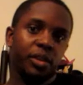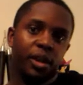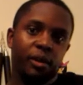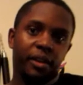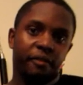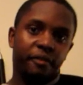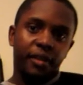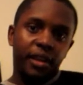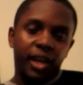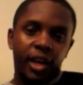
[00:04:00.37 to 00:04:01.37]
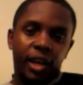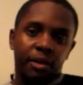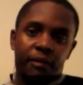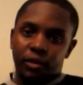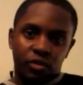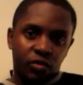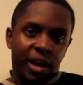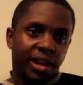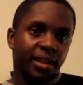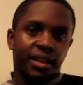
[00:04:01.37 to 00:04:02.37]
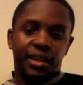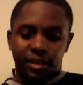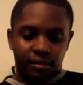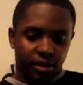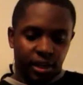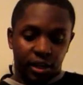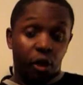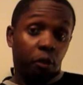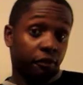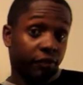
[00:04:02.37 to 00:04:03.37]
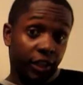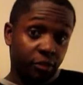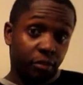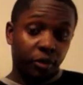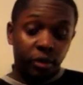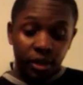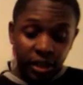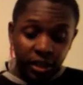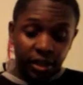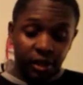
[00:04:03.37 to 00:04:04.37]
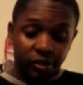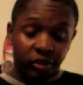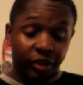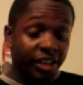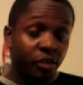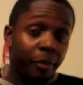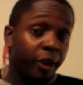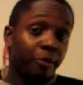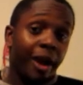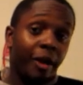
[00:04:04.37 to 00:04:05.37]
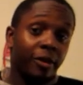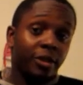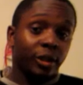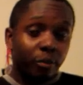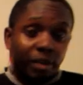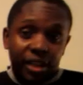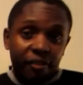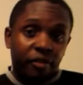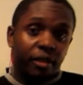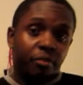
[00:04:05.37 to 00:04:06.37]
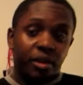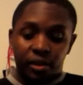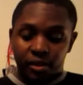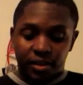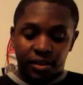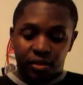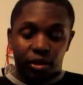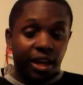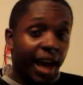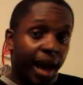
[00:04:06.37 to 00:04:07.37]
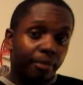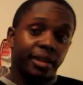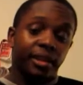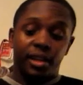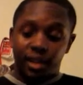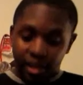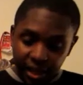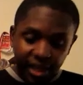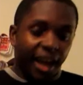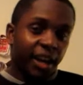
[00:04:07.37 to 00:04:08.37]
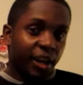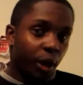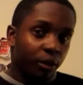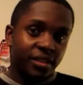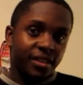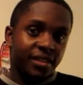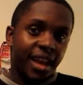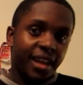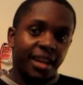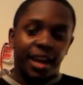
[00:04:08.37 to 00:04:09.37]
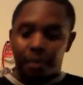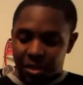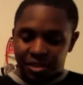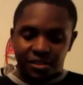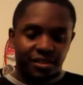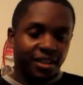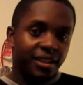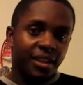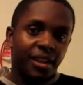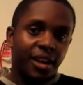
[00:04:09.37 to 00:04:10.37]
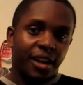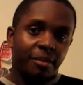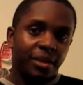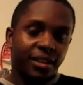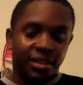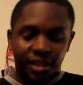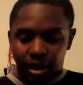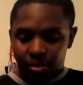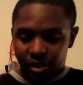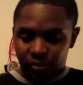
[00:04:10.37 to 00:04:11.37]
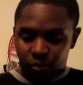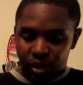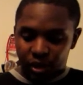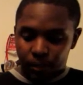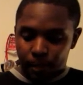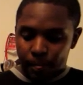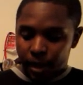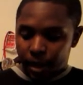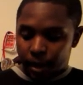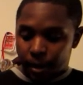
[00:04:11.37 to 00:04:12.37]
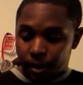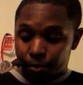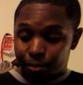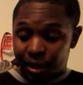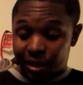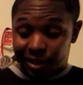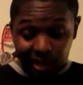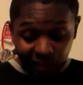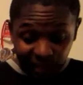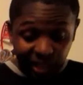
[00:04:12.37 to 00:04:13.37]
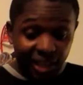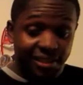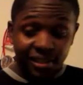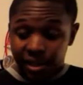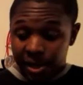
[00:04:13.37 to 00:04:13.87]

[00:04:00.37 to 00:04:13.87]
you know, if he feels threatened, and he could go invisible. You know, so his spider powers are a little bit different than Peter's, and Green Goblin, he kind of notices that. He kind of mentions it in this comic as well. But nonetheless,